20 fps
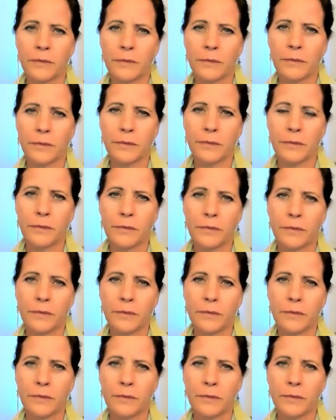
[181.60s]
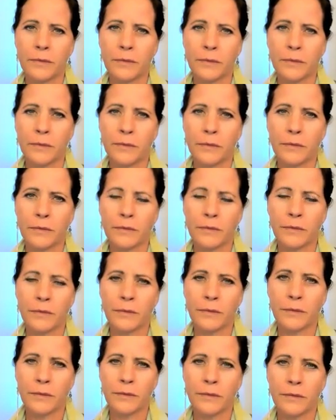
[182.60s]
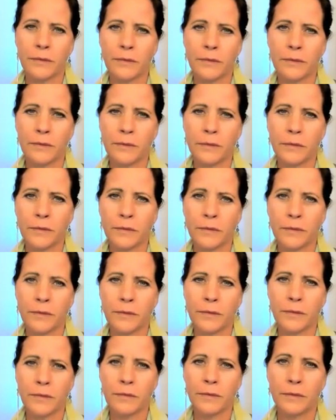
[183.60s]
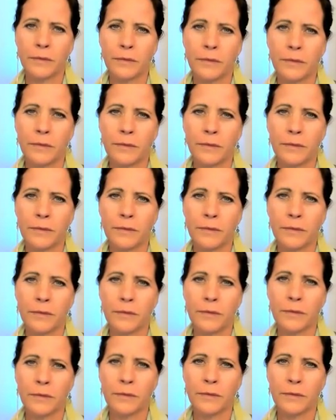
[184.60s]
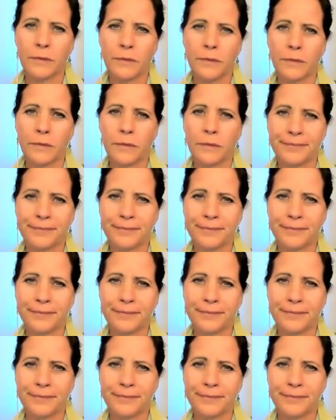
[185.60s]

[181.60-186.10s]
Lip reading: (not speaking)